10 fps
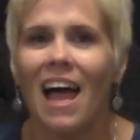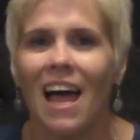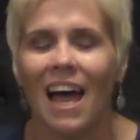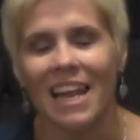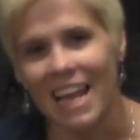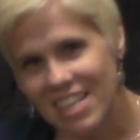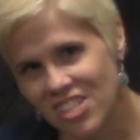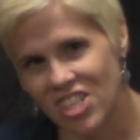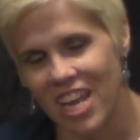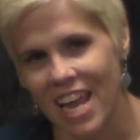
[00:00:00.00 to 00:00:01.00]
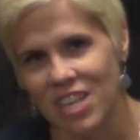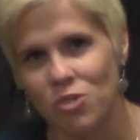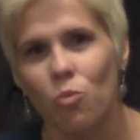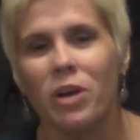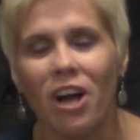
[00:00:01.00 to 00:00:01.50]
At HCH,
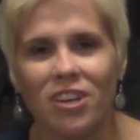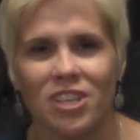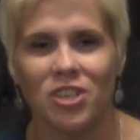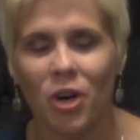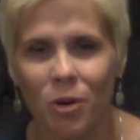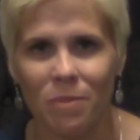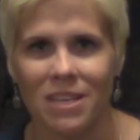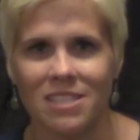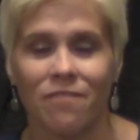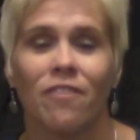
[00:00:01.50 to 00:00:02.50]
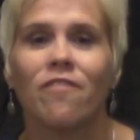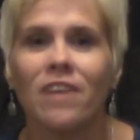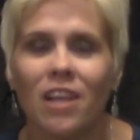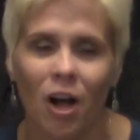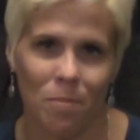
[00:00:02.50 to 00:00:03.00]
we are determined to
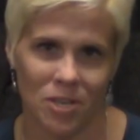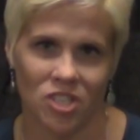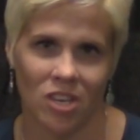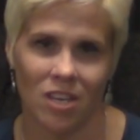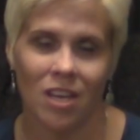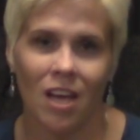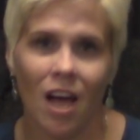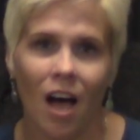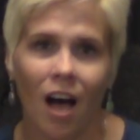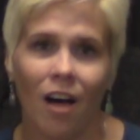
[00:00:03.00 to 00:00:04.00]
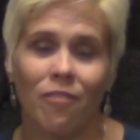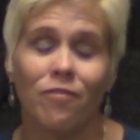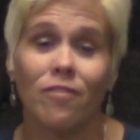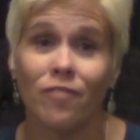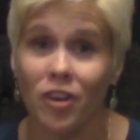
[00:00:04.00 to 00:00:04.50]
fulfill our mission of
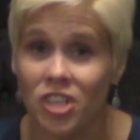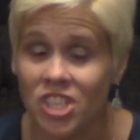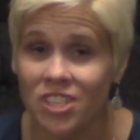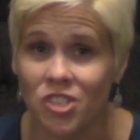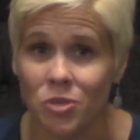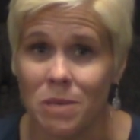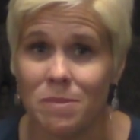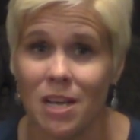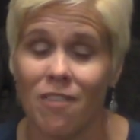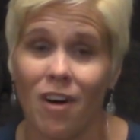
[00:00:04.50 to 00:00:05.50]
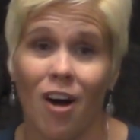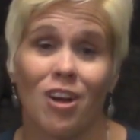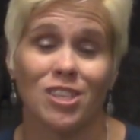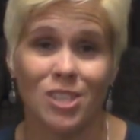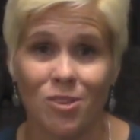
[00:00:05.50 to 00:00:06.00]
furnishing the dreams of our
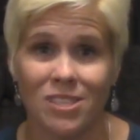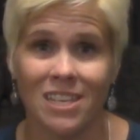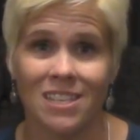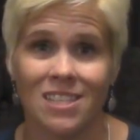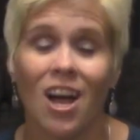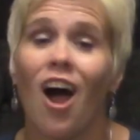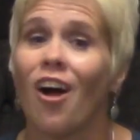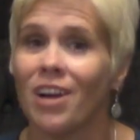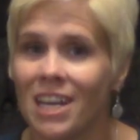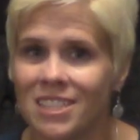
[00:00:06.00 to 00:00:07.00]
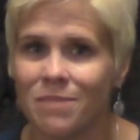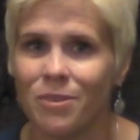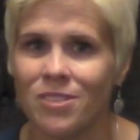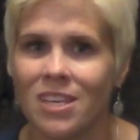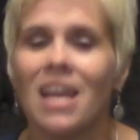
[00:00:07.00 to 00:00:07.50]
associates, our
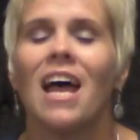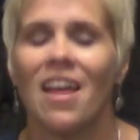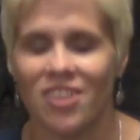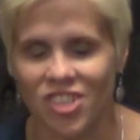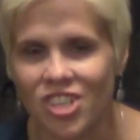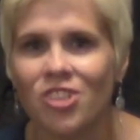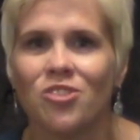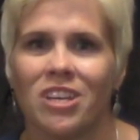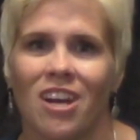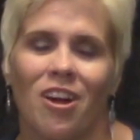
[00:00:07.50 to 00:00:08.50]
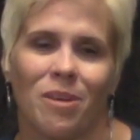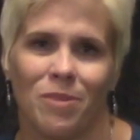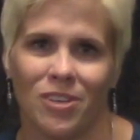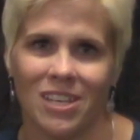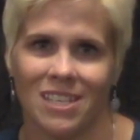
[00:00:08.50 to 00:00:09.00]
customers, and the children in our
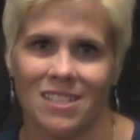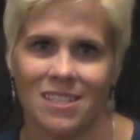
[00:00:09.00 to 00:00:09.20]
communities.